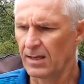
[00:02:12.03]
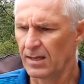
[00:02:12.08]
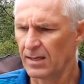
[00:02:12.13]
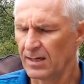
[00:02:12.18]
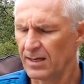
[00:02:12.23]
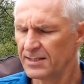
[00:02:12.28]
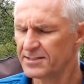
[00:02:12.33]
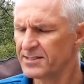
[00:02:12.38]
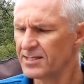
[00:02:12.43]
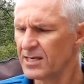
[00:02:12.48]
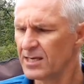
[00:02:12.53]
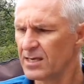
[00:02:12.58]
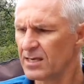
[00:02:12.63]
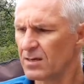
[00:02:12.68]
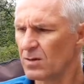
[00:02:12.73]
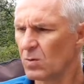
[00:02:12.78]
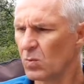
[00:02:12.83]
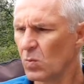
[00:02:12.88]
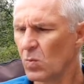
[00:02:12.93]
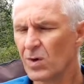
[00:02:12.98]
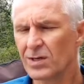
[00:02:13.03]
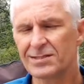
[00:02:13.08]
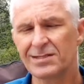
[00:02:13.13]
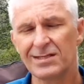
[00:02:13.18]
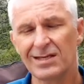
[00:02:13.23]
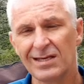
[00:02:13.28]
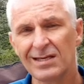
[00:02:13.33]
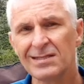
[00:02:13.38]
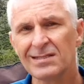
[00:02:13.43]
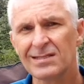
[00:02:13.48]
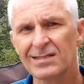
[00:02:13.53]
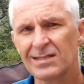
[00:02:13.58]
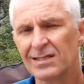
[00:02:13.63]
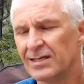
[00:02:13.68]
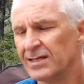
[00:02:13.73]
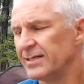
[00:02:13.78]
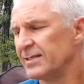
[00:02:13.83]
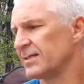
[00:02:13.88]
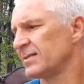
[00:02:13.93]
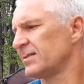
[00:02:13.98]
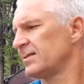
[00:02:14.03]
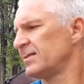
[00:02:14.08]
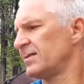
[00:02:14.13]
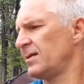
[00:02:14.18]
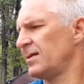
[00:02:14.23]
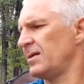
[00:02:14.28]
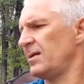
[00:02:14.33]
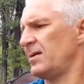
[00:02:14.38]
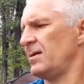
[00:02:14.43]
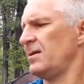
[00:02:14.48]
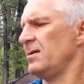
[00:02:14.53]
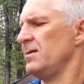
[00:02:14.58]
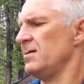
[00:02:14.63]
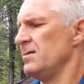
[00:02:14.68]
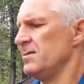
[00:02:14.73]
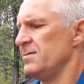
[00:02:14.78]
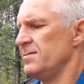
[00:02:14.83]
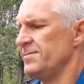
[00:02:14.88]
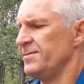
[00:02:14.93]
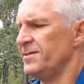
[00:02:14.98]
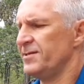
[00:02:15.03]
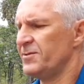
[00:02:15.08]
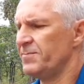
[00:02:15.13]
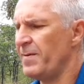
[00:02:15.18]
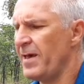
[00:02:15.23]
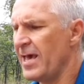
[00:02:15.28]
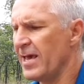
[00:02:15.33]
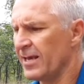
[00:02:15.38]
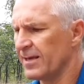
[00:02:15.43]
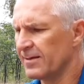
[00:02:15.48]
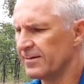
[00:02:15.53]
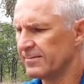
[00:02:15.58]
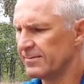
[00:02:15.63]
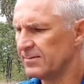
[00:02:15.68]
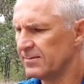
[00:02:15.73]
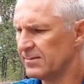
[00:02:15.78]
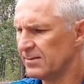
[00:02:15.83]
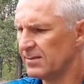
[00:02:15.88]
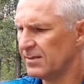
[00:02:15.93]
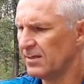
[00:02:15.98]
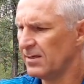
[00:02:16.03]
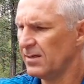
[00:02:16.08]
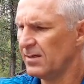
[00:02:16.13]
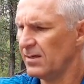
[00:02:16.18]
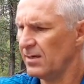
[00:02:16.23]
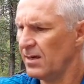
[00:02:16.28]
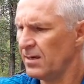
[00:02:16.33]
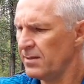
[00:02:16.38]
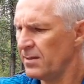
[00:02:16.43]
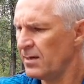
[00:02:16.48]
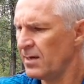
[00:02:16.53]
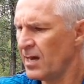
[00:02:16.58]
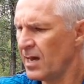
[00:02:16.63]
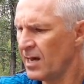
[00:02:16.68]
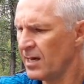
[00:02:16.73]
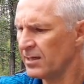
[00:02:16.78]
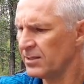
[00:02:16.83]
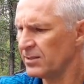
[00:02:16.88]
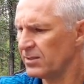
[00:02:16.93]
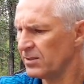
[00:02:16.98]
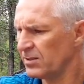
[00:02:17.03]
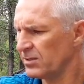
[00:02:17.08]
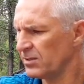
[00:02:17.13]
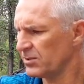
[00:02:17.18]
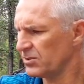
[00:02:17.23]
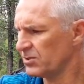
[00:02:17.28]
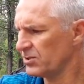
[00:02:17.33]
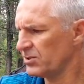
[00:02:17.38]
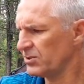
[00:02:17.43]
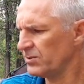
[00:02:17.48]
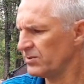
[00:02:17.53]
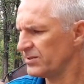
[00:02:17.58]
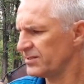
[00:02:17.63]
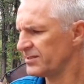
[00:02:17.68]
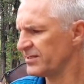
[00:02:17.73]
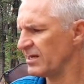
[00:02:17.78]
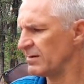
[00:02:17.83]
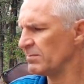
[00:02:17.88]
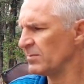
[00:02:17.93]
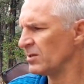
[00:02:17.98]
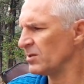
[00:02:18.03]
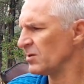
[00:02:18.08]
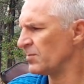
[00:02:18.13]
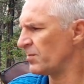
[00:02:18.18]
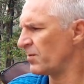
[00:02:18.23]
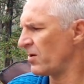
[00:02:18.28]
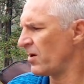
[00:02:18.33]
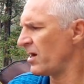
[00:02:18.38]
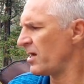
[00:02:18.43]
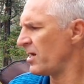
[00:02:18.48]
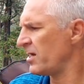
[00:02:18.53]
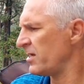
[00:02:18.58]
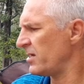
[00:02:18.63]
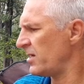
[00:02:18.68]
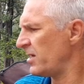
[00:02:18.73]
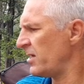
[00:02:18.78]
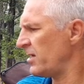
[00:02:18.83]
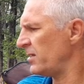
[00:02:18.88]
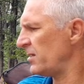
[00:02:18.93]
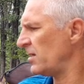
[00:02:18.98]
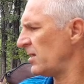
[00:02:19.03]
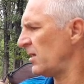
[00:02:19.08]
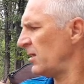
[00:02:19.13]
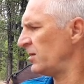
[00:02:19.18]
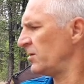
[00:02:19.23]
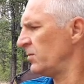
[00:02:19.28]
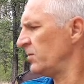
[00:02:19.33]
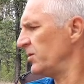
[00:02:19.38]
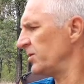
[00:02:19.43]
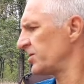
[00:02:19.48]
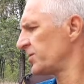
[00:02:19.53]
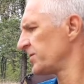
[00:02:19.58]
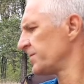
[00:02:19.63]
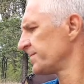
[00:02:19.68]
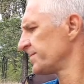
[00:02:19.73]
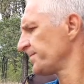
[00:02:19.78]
Let's see what's inside this bag and then how to assemble the braai and how it works.